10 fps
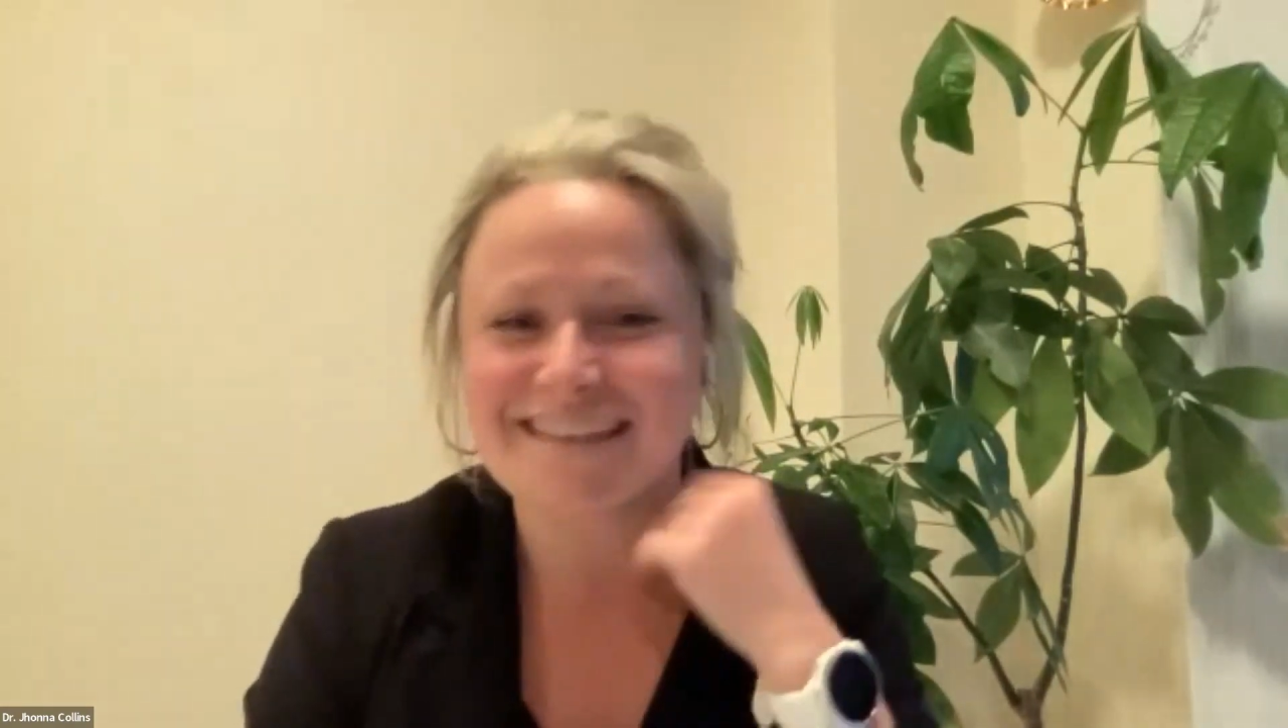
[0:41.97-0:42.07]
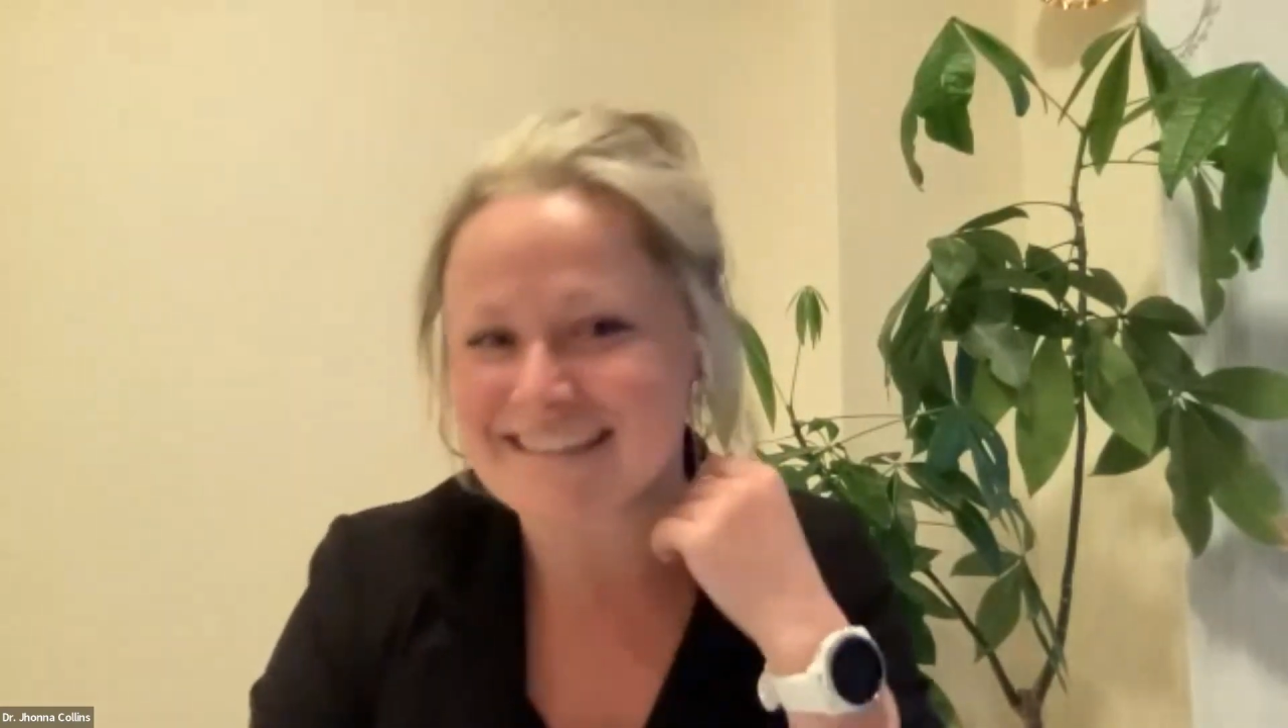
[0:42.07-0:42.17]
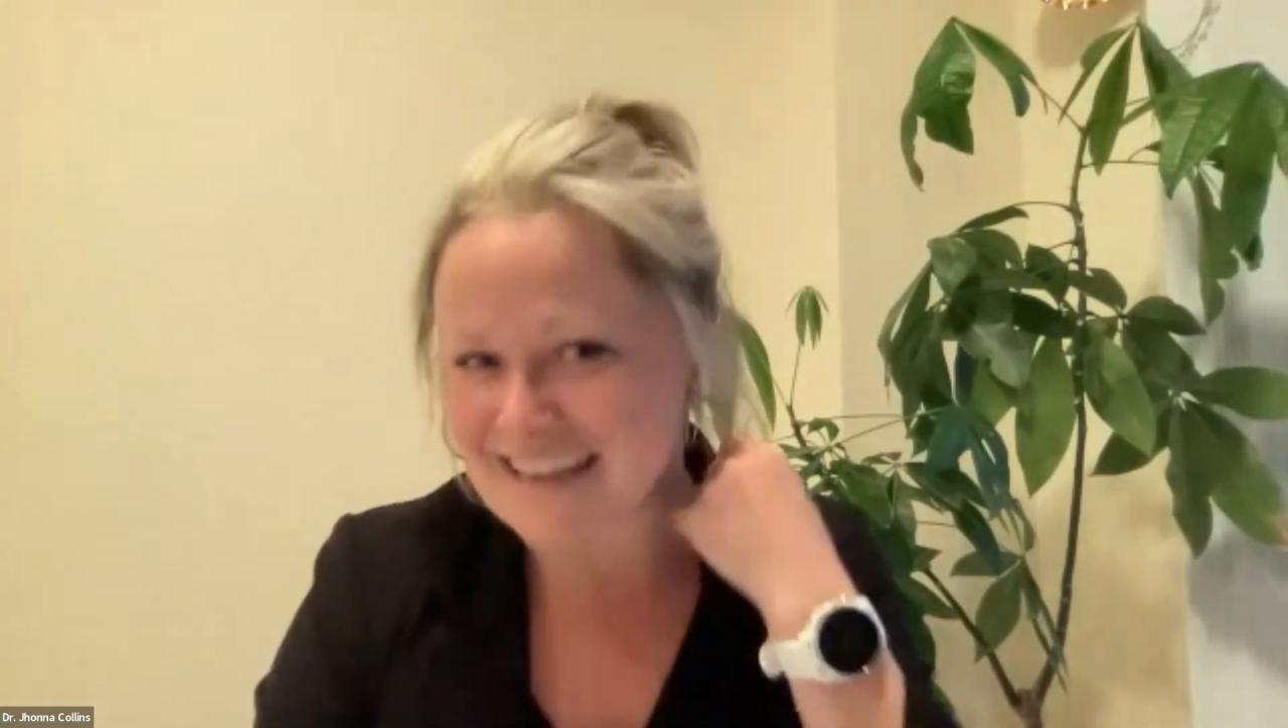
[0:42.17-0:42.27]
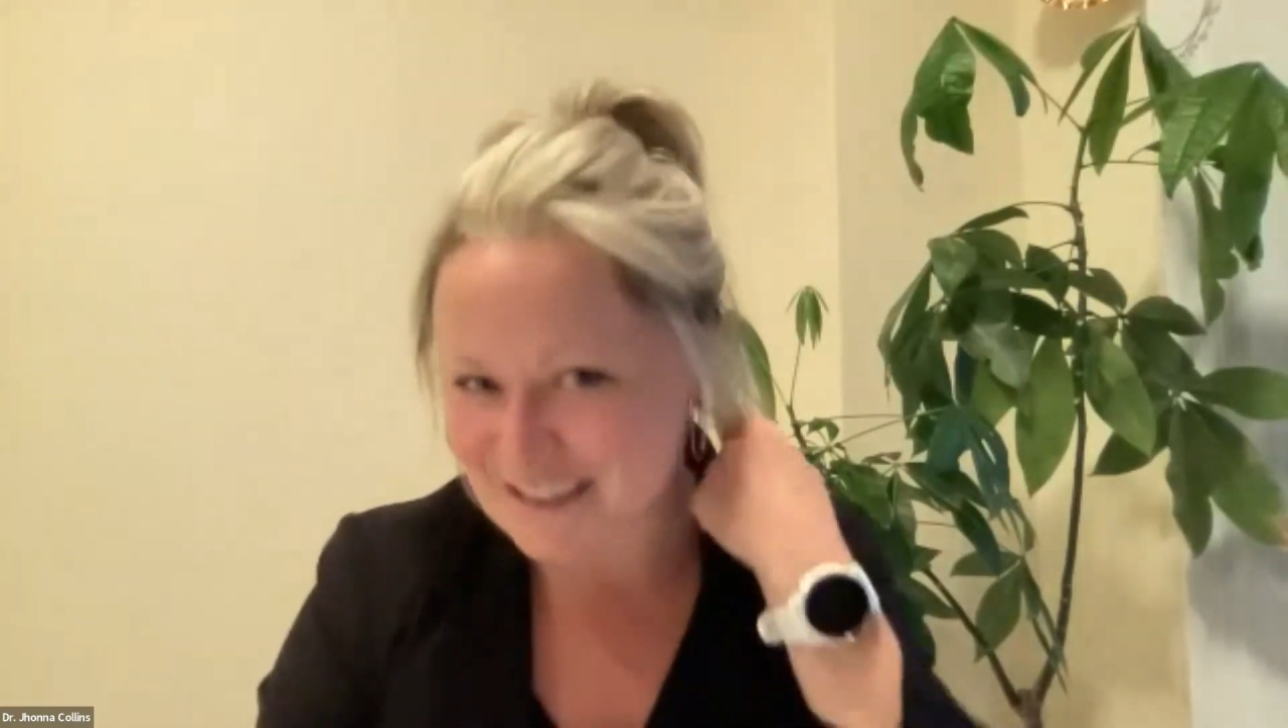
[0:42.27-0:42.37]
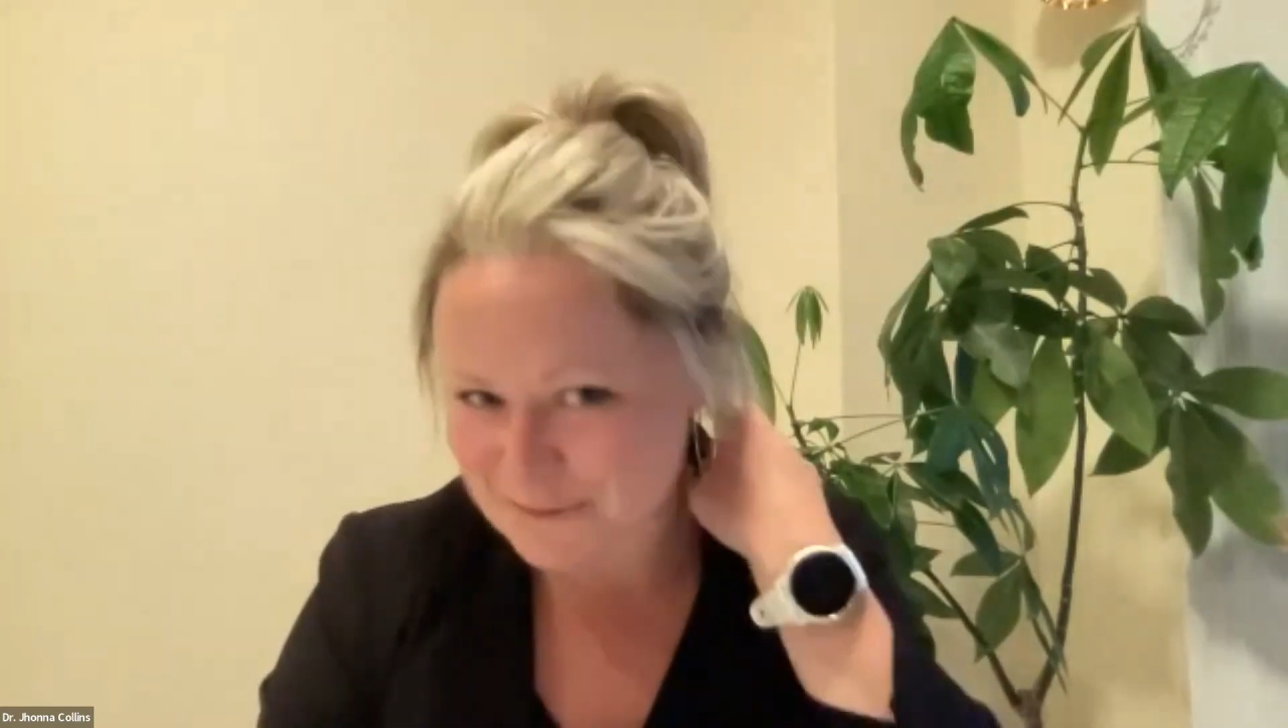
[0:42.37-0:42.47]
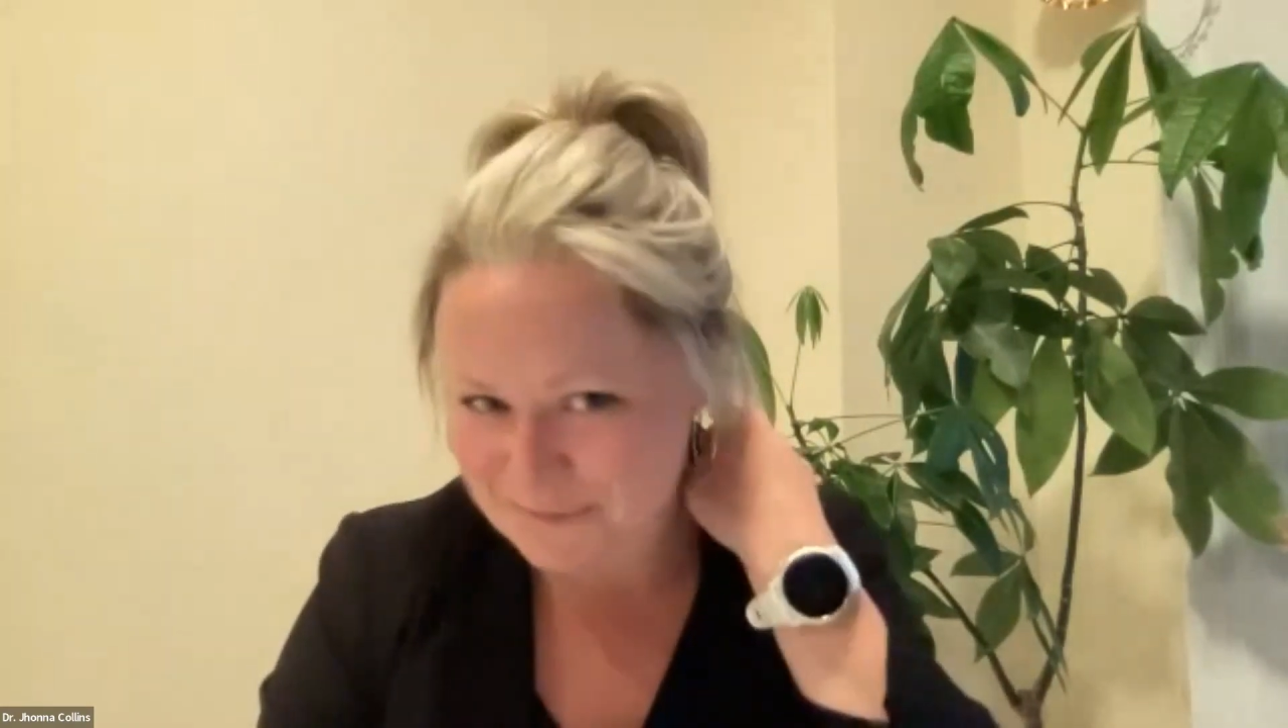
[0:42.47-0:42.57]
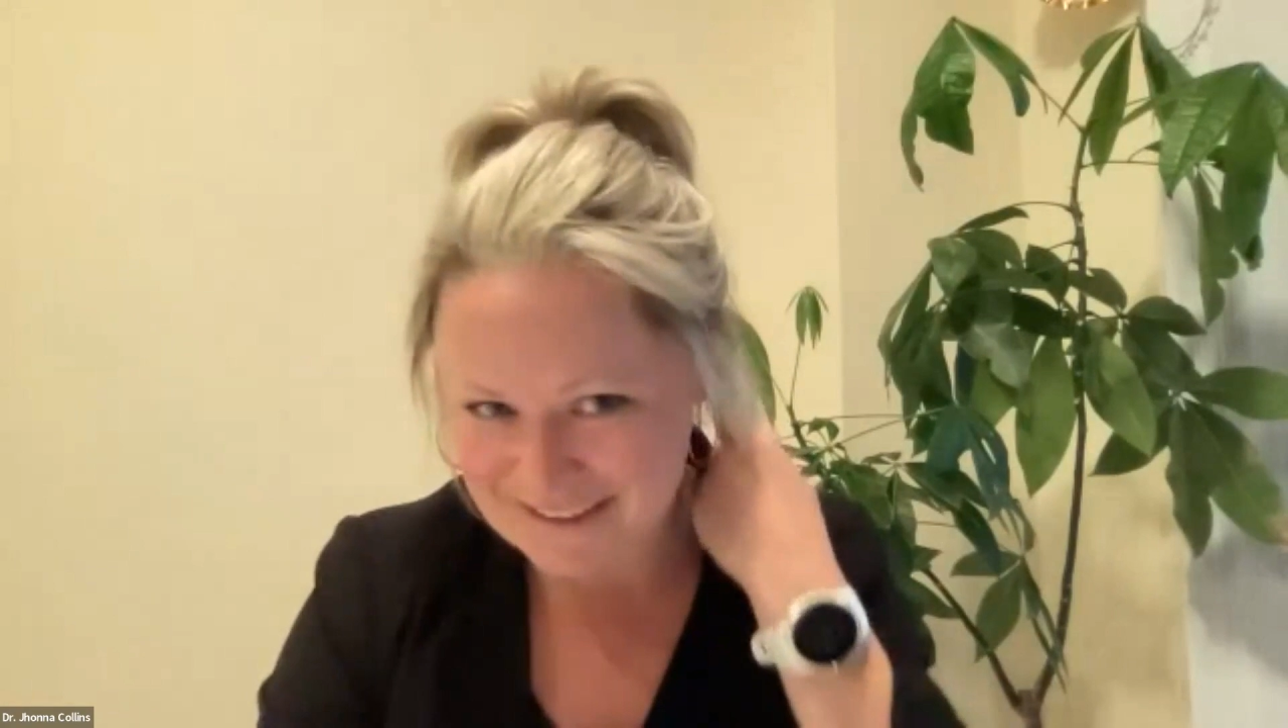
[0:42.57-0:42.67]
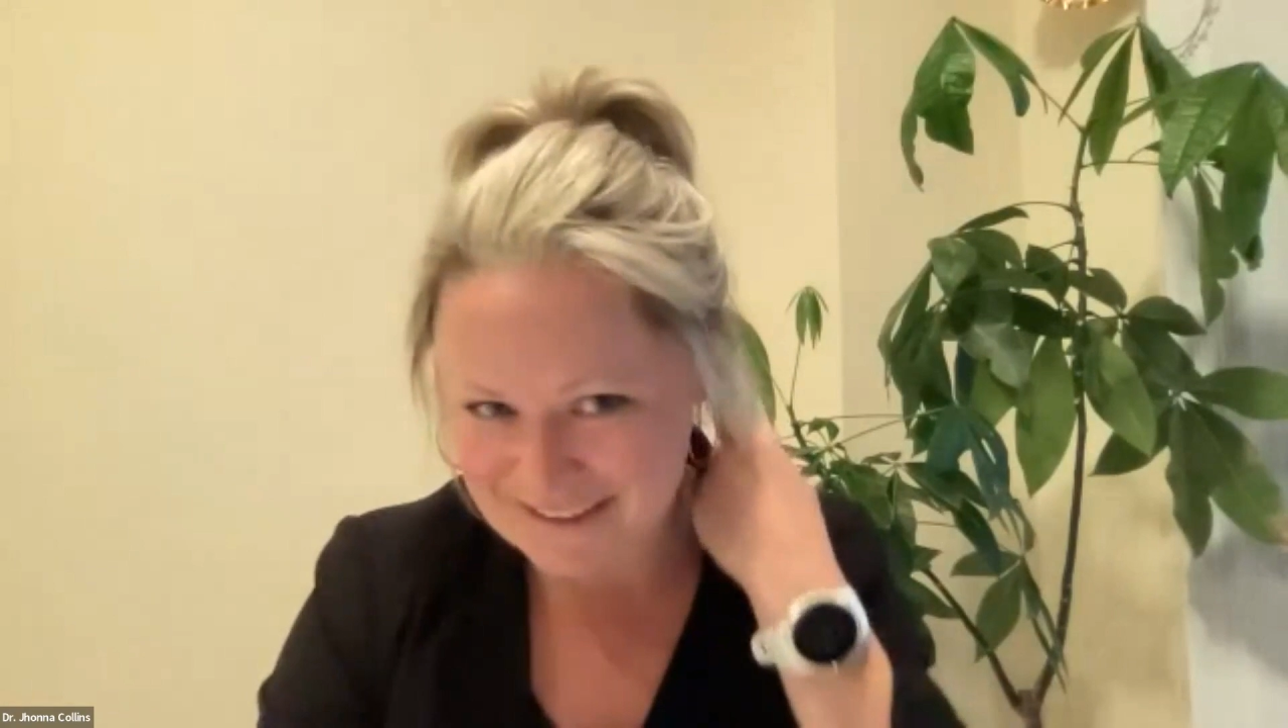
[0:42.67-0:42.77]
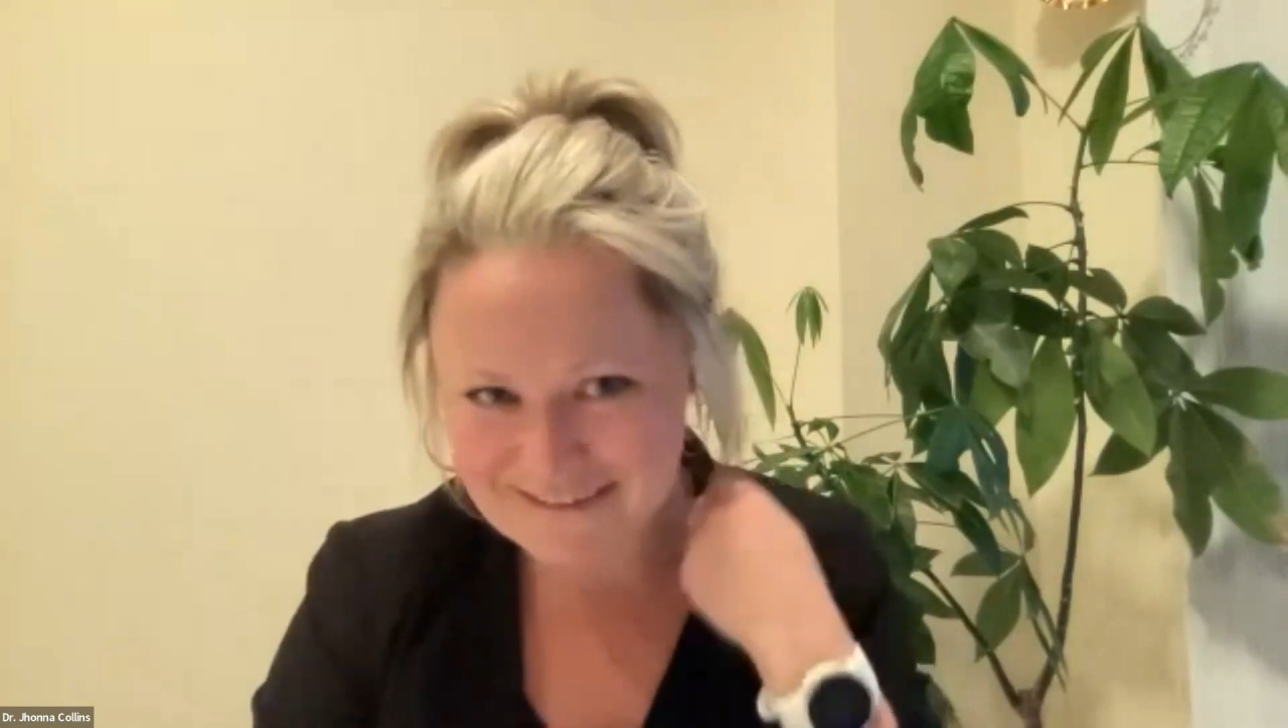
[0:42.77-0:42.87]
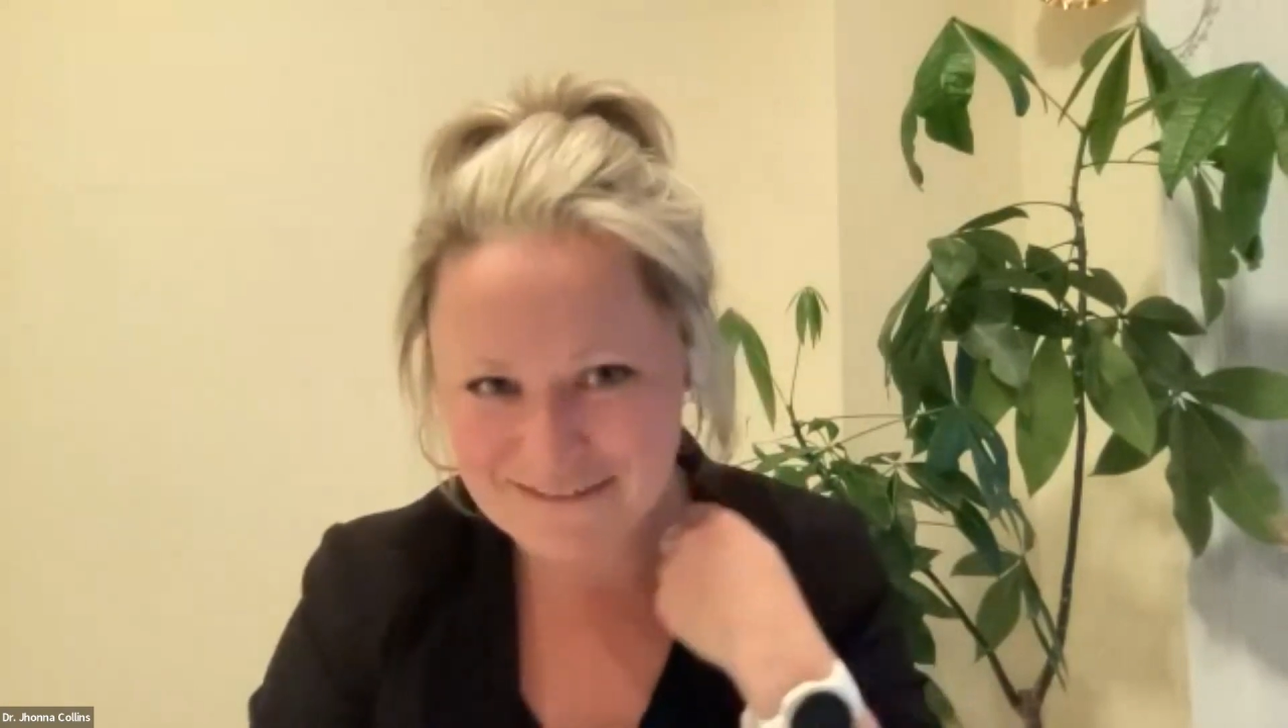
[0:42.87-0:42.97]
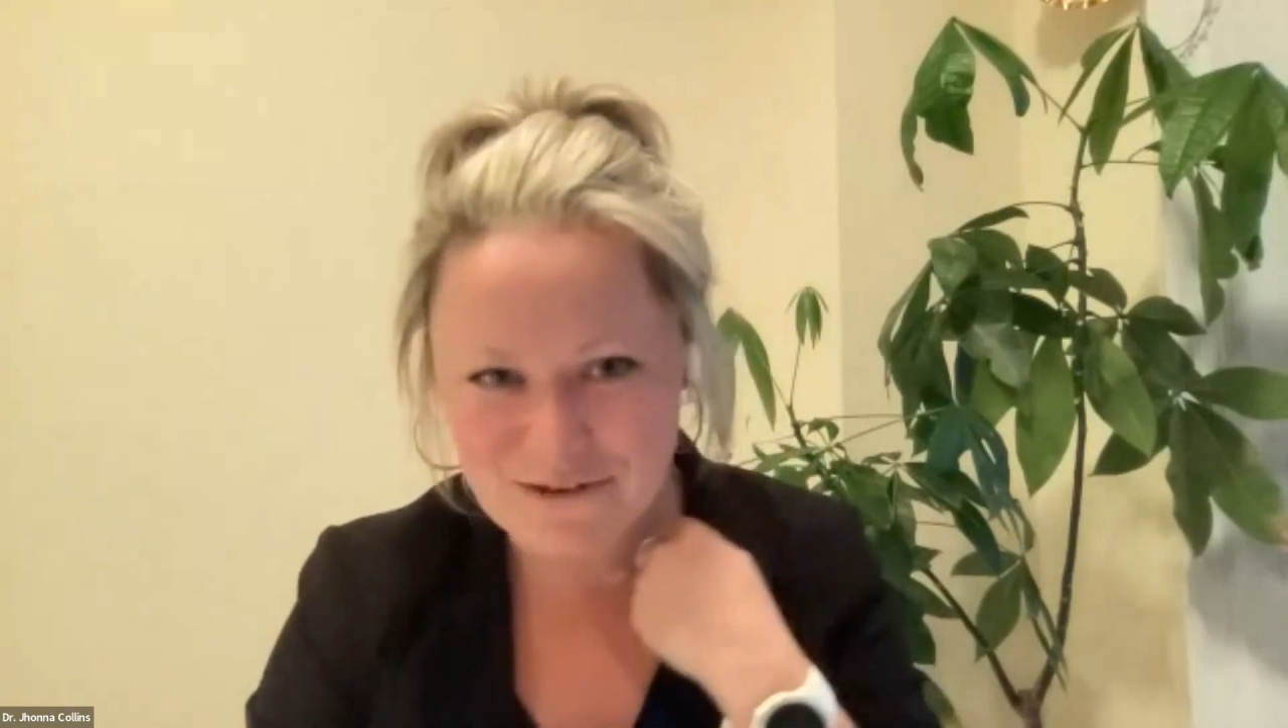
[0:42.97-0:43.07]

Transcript: these huntsmen